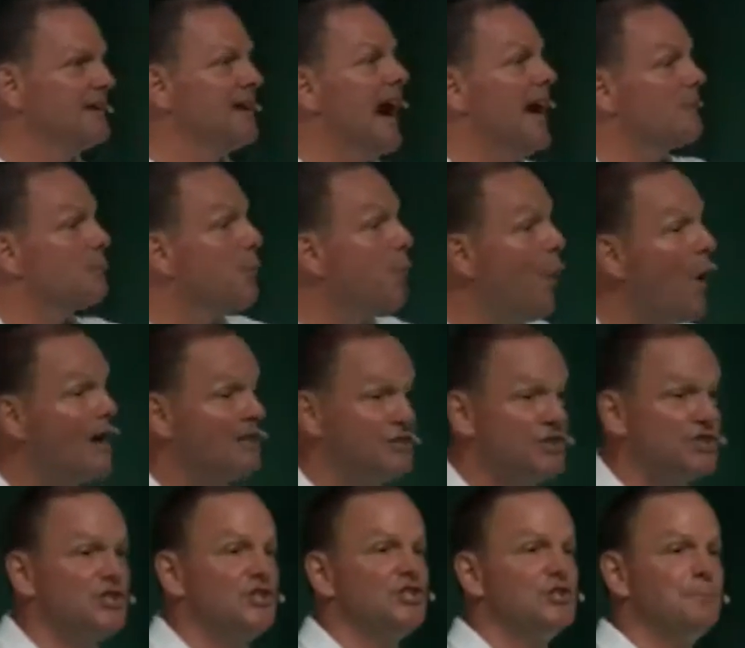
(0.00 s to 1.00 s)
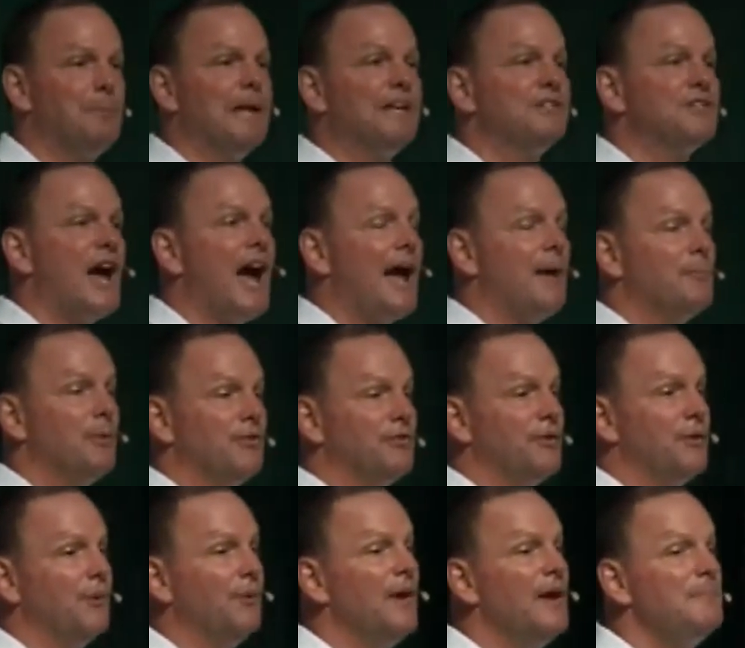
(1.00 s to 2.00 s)
God wants to spend time
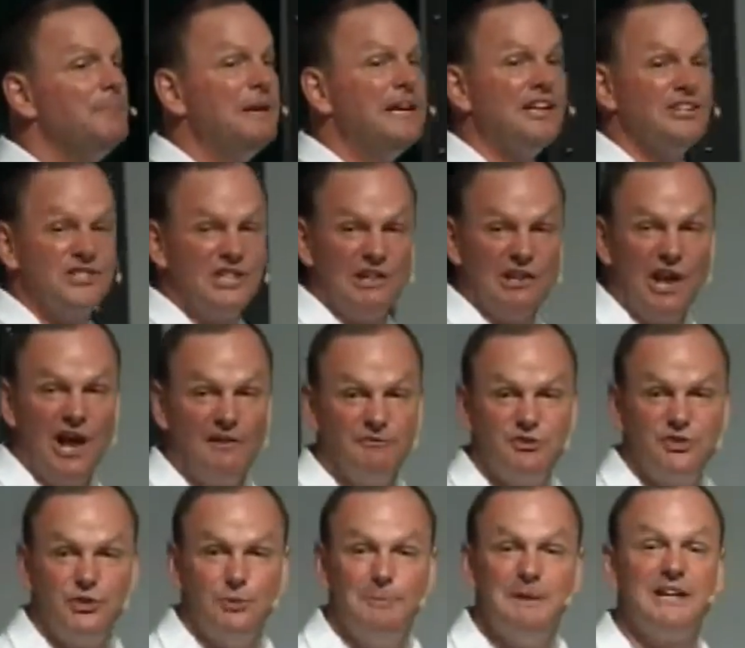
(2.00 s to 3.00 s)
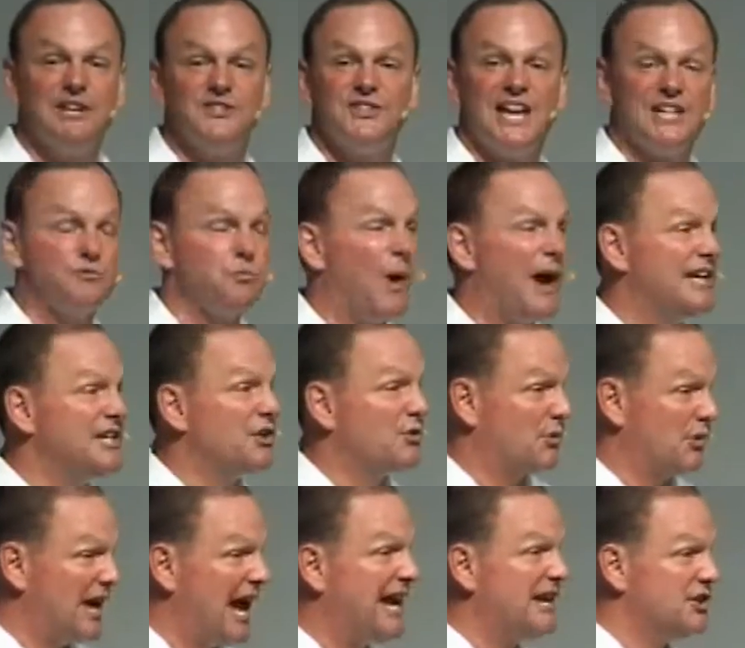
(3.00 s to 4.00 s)
with you because He loves you, because that's why He
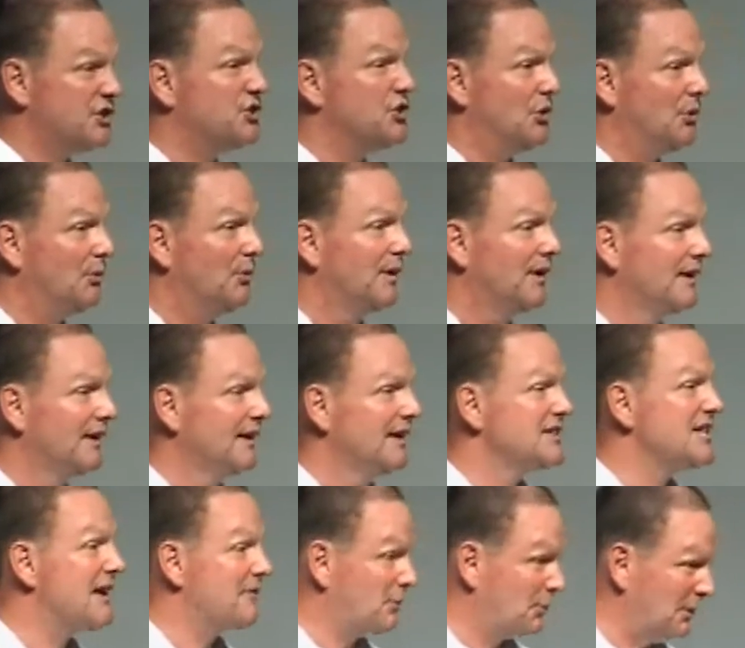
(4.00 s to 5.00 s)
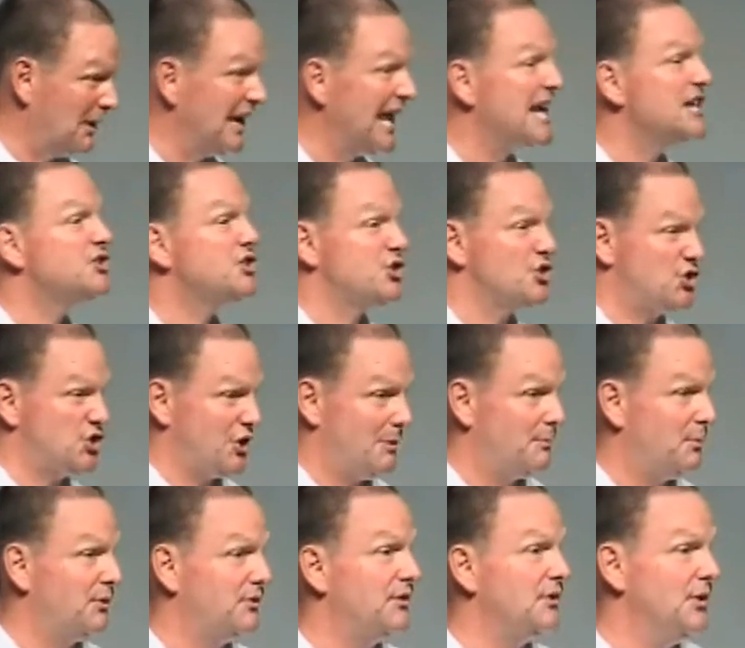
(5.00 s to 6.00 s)
created you, to have a
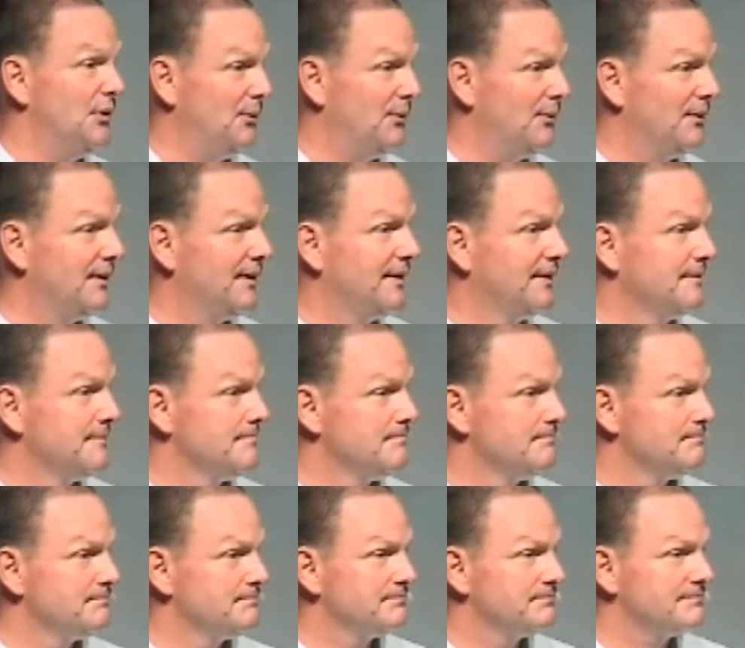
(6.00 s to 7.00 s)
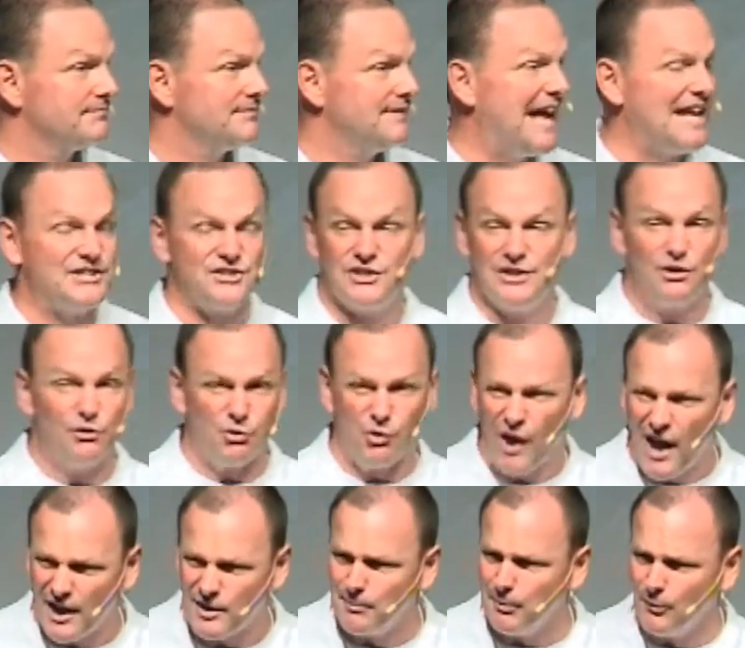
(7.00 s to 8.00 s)
relationship with you. That's
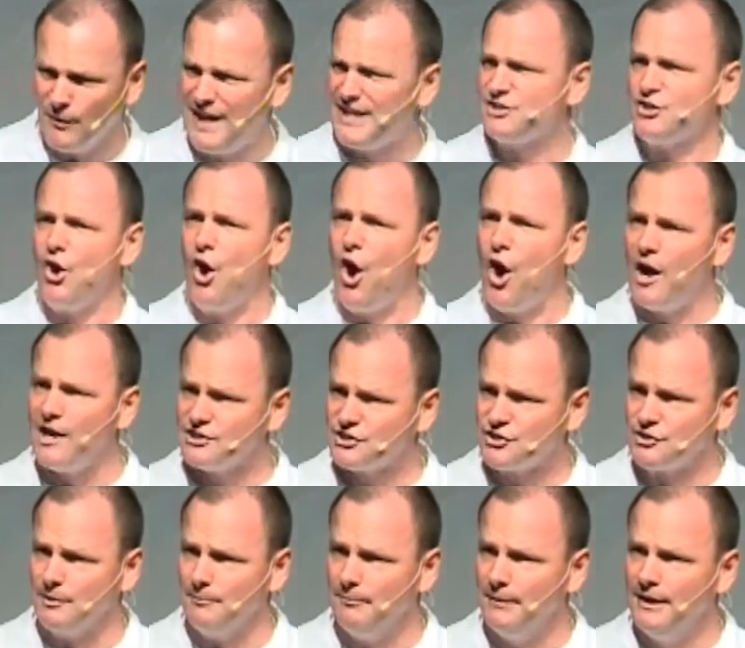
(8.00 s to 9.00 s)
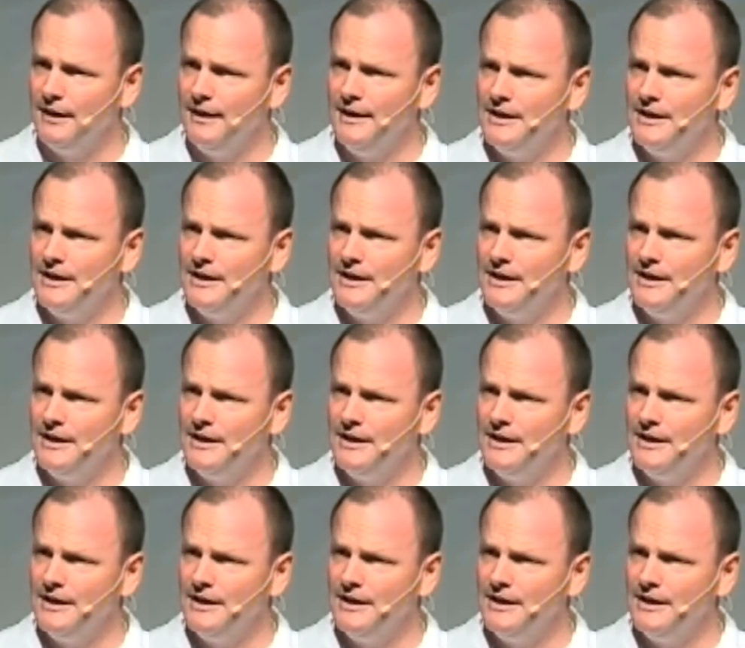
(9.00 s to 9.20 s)
incredible. That's awesome.